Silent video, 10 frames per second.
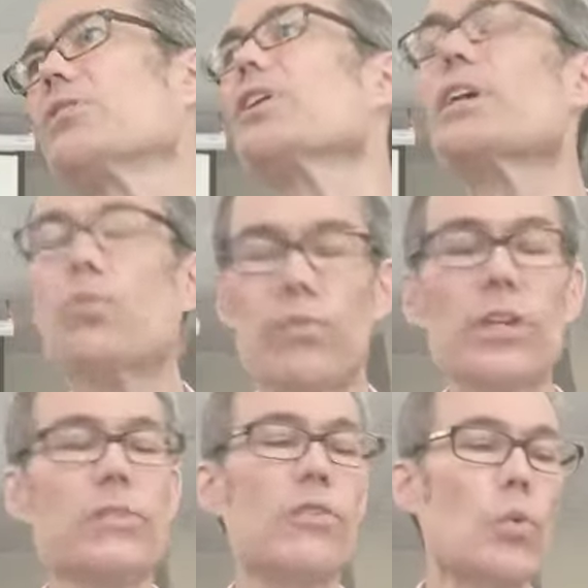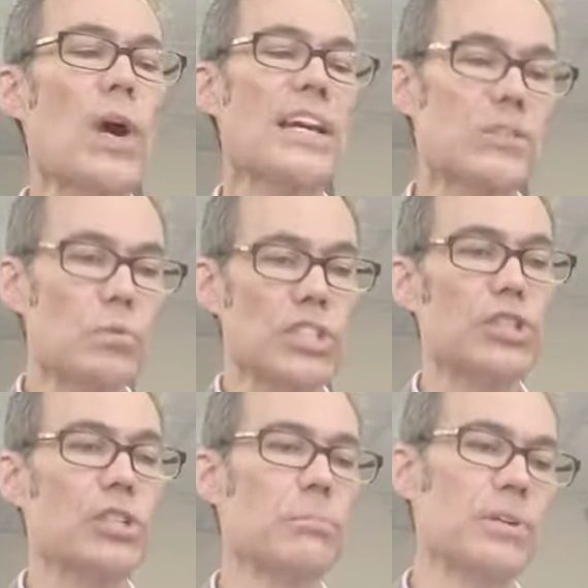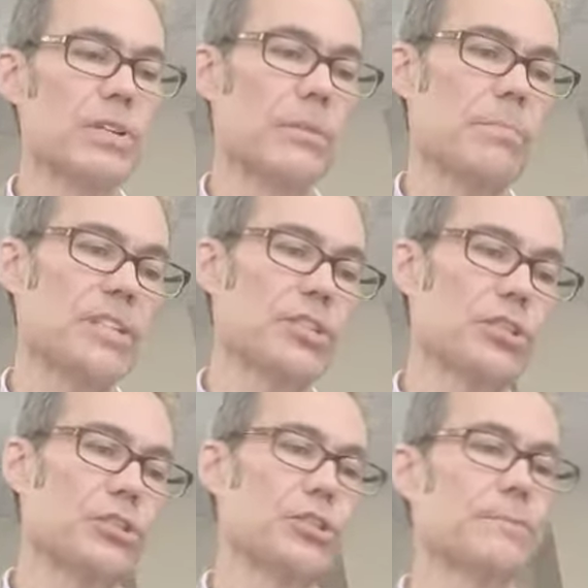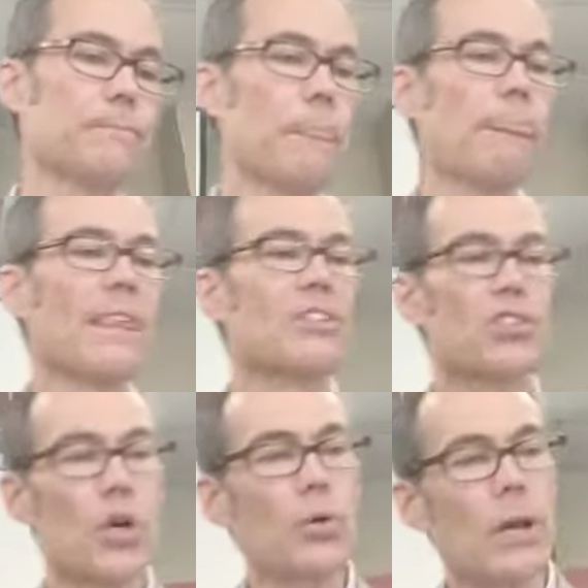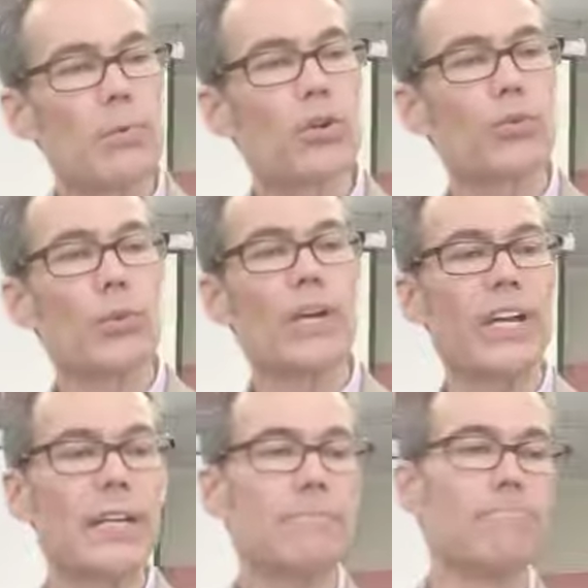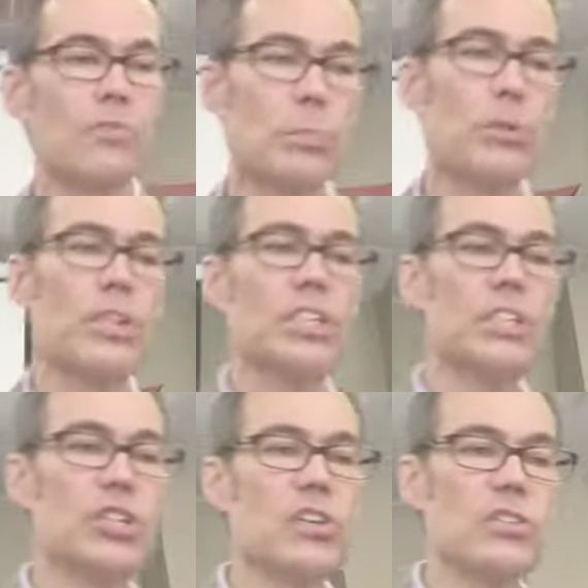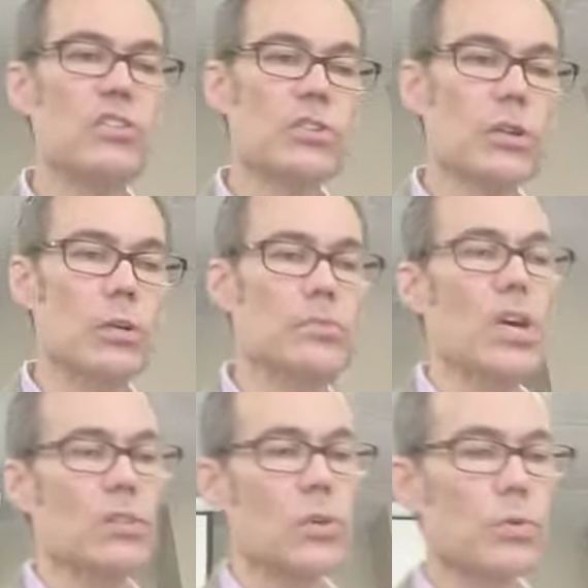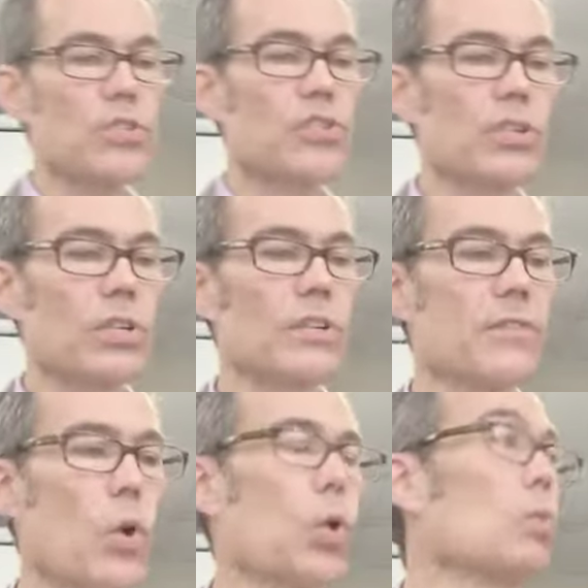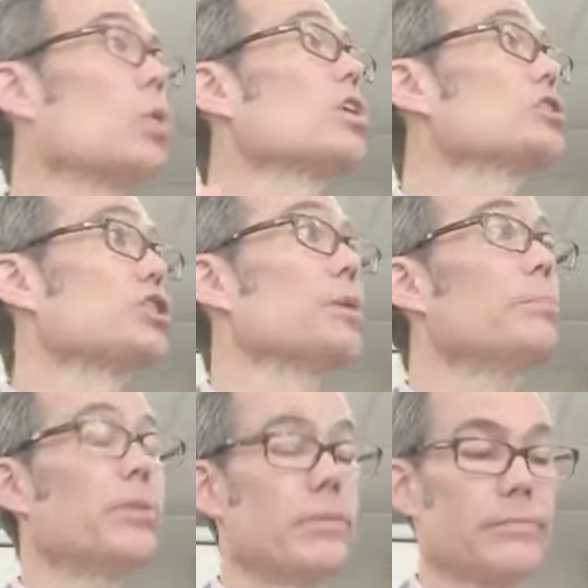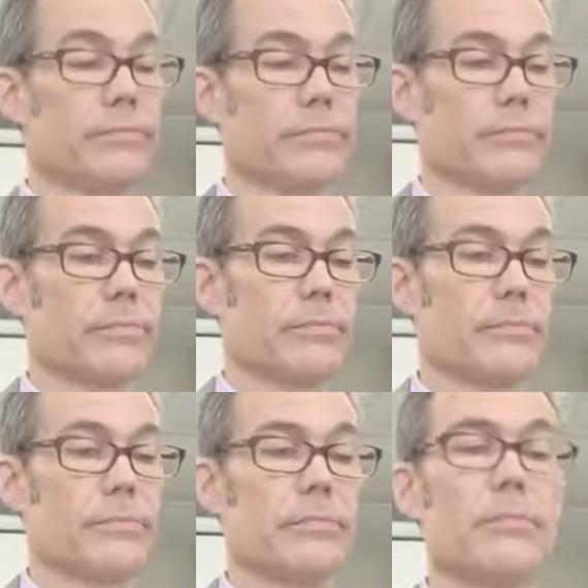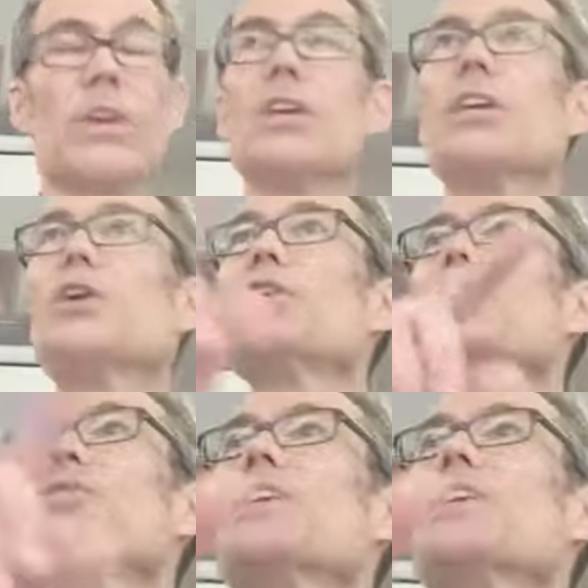Look for ways in which you can build up my church. So number three, to put it in Jesus' terms, don't serve or worship. You know, in the Old